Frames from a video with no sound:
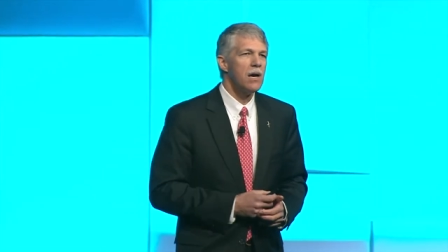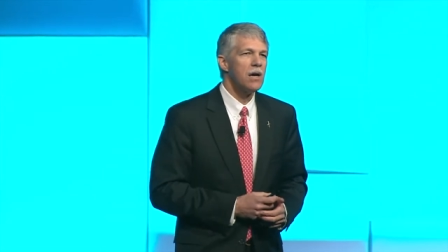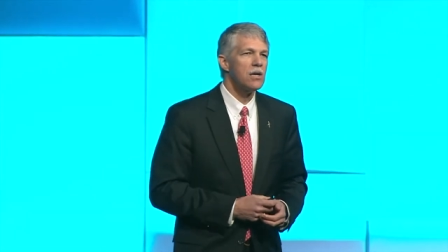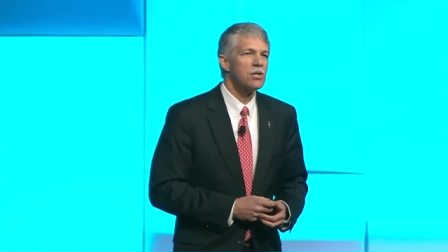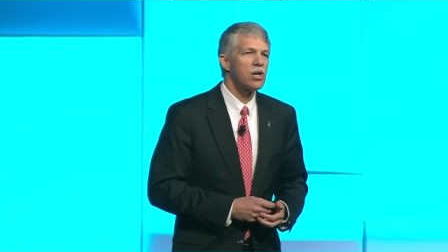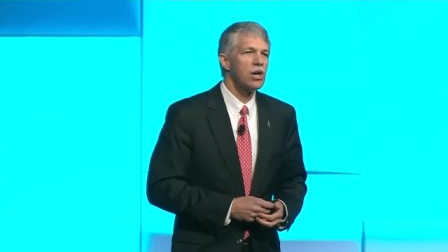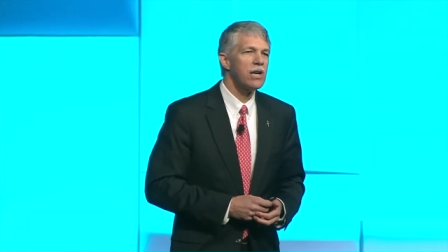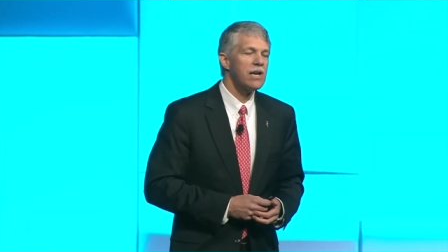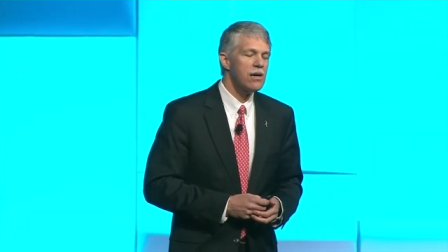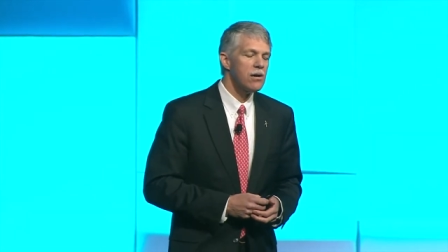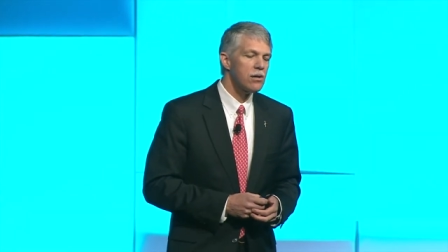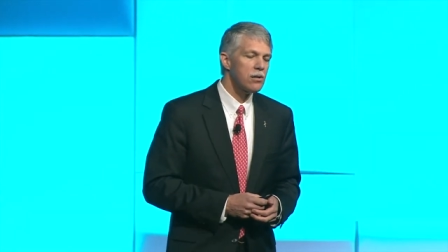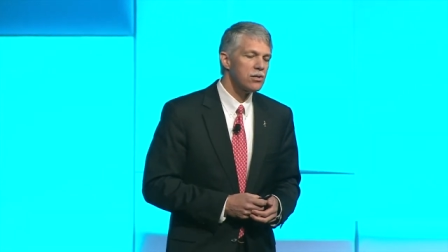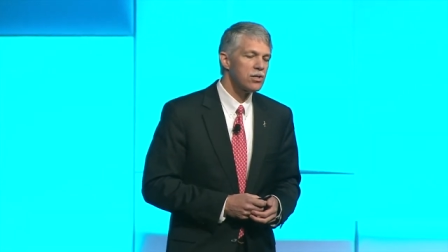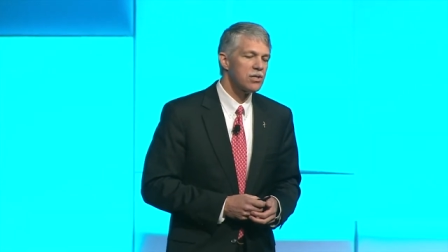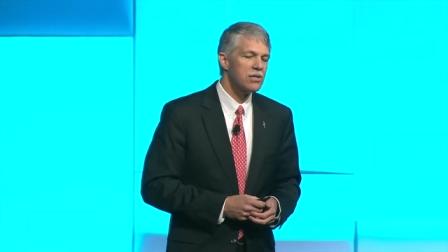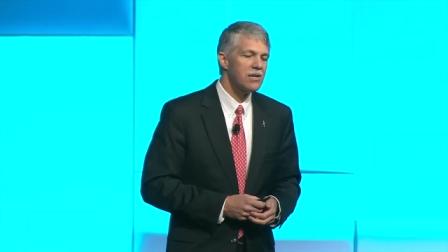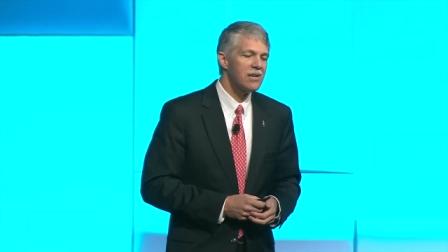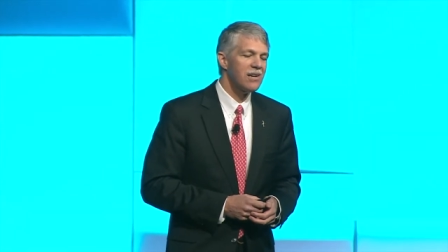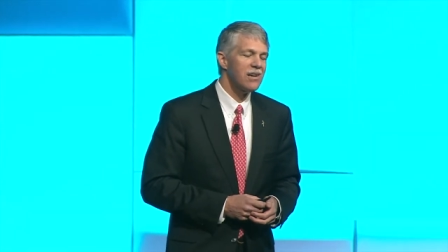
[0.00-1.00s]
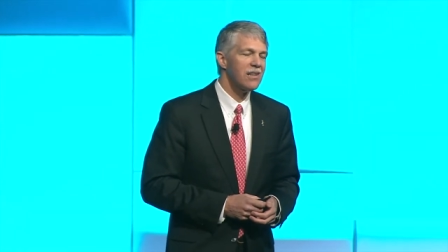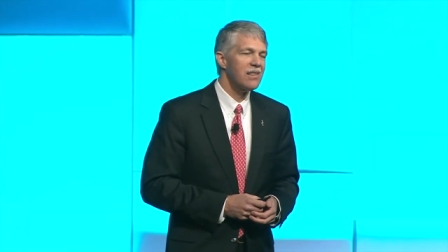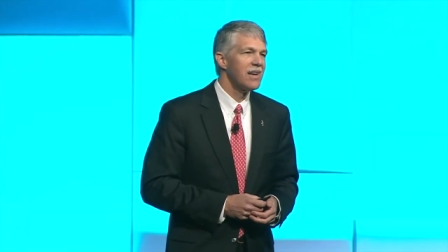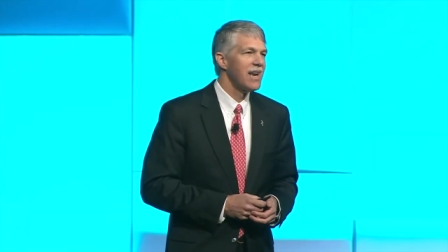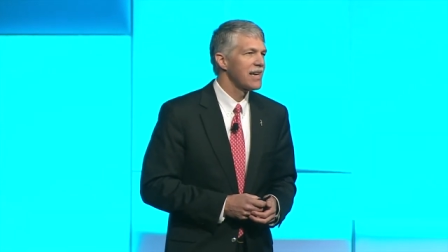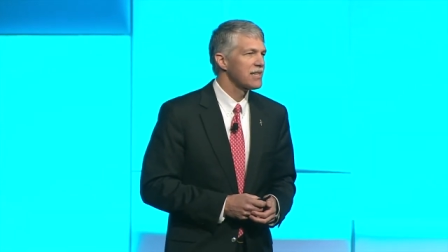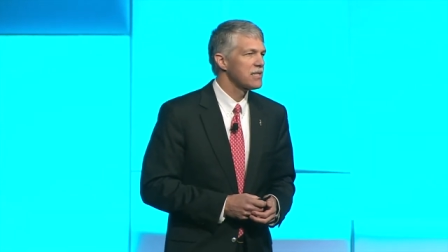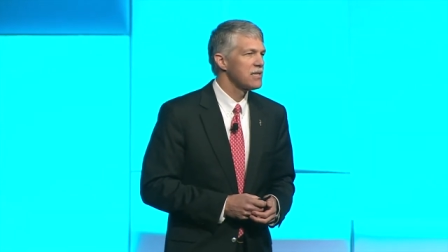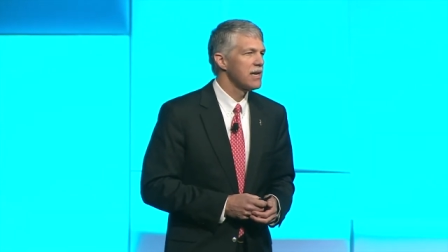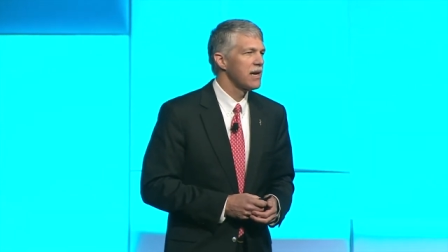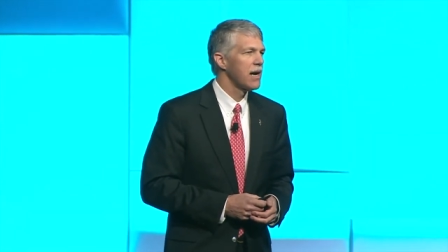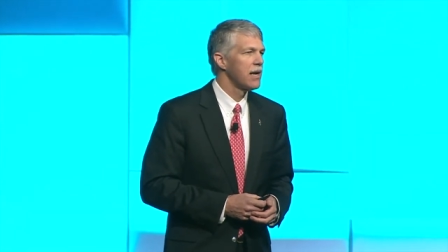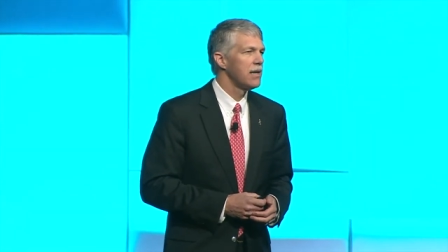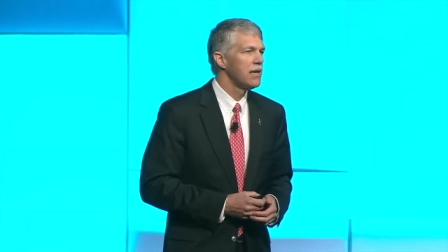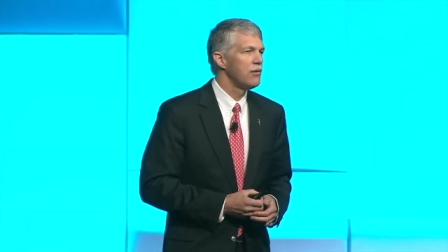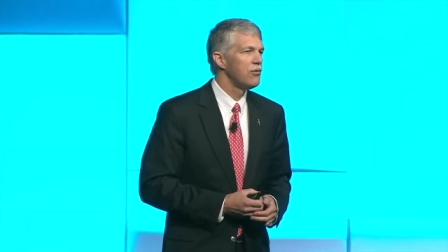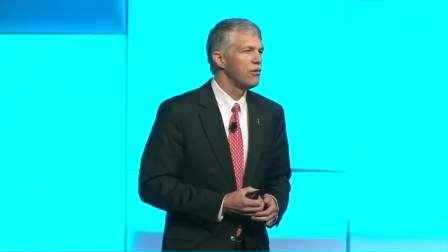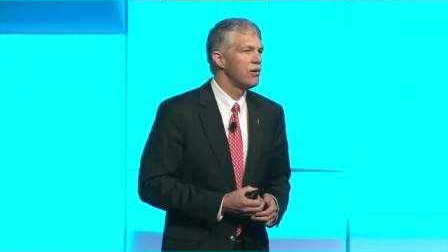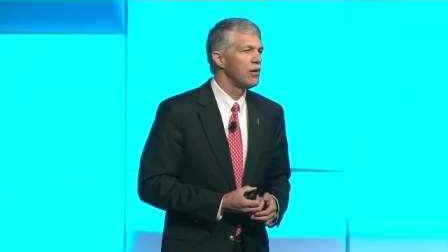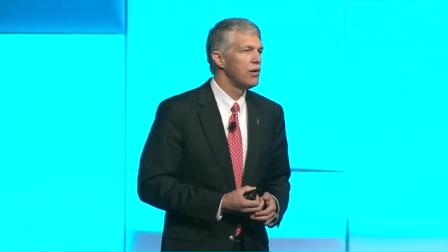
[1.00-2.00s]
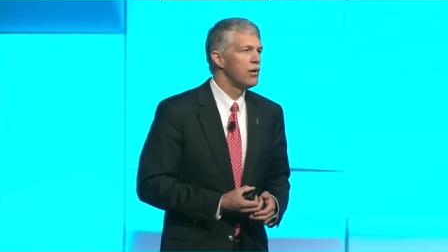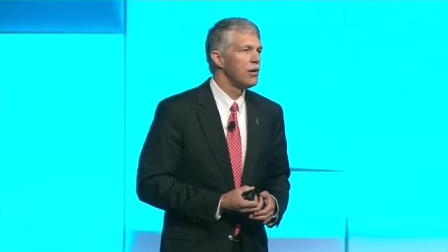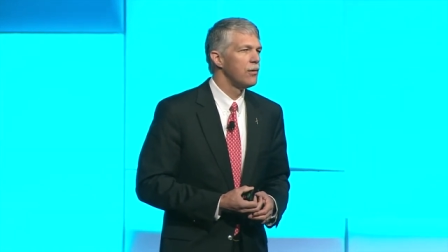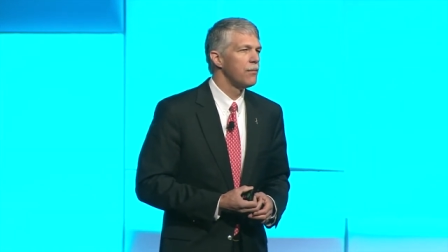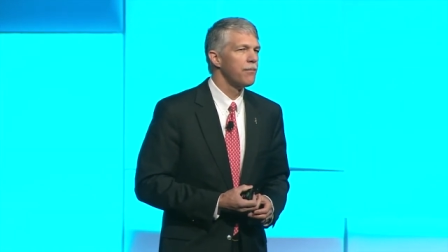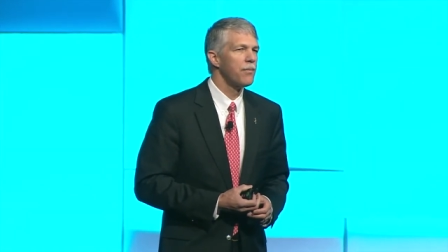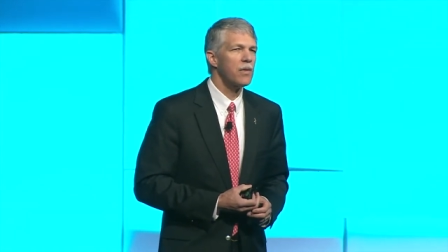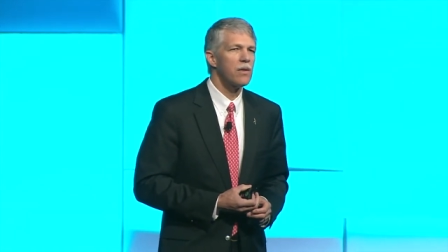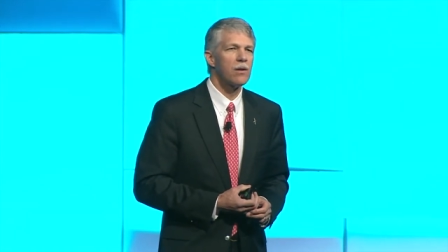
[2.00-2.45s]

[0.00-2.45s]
So here's the next thing I need you to do.